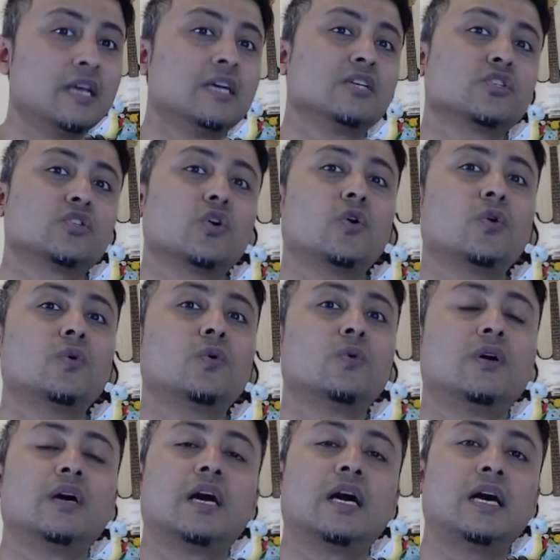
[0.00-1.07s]

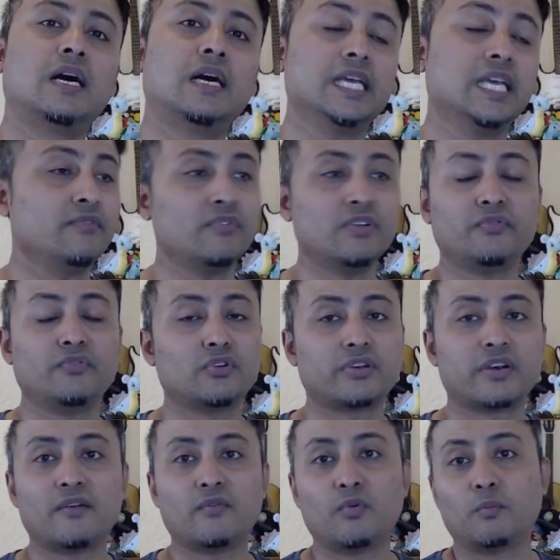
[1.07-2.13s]
So even if you
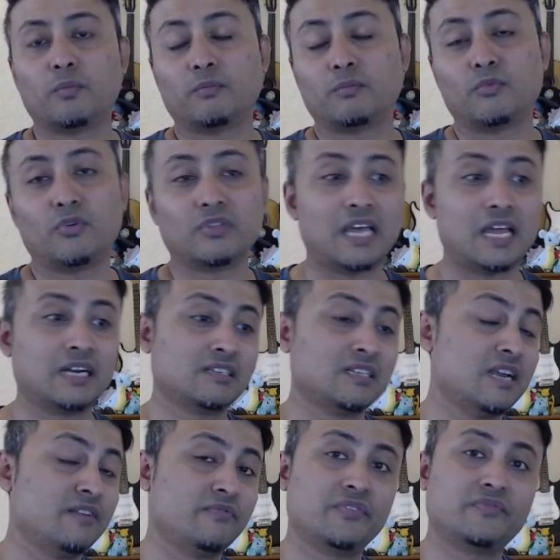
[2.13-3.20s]
travel more than
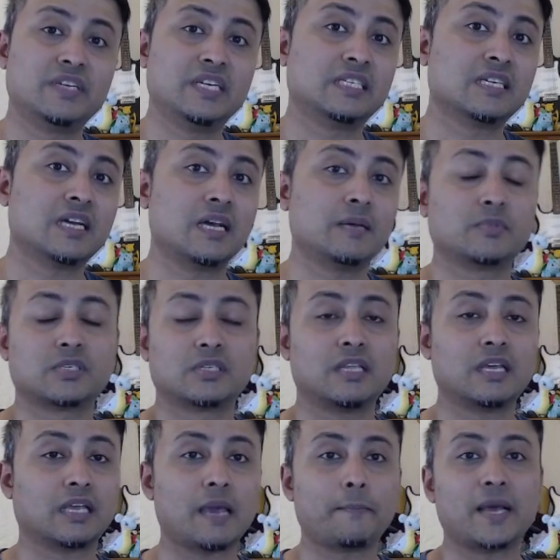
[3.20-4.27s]
10-15 times, the
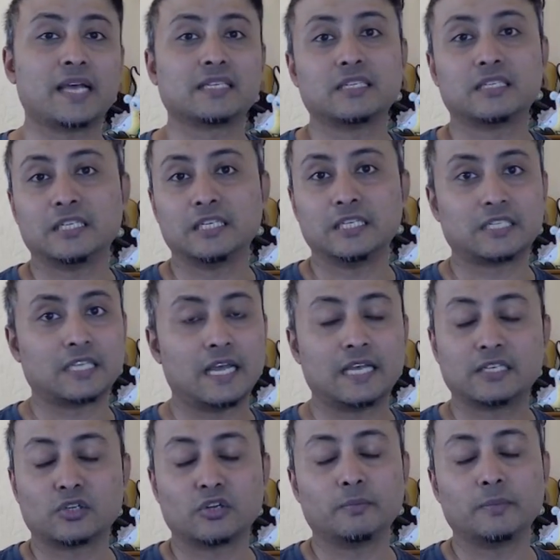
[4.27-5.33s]
capacity is
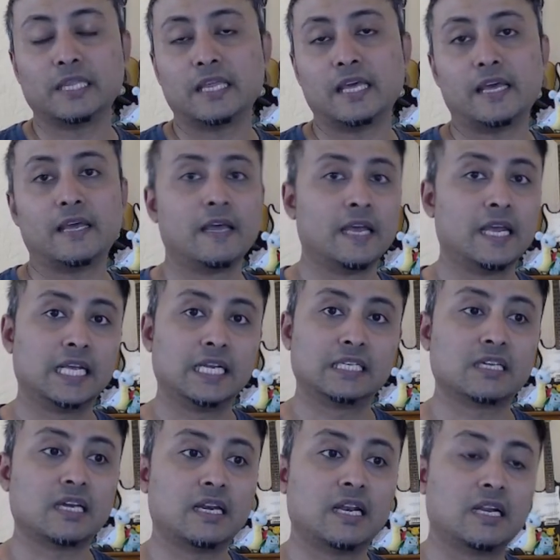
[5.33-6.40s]
like going to be there
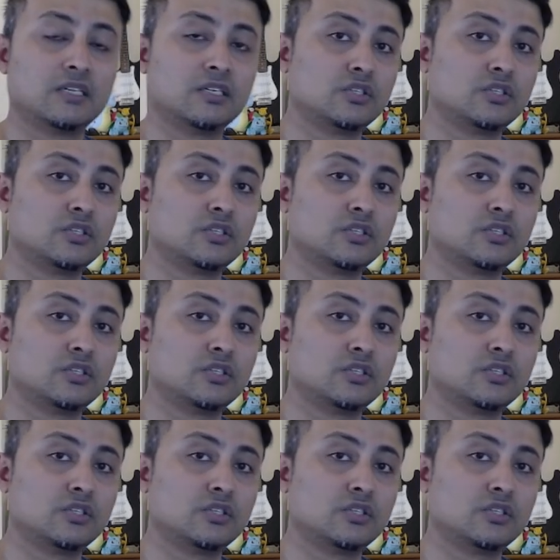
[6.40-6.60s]
inside London.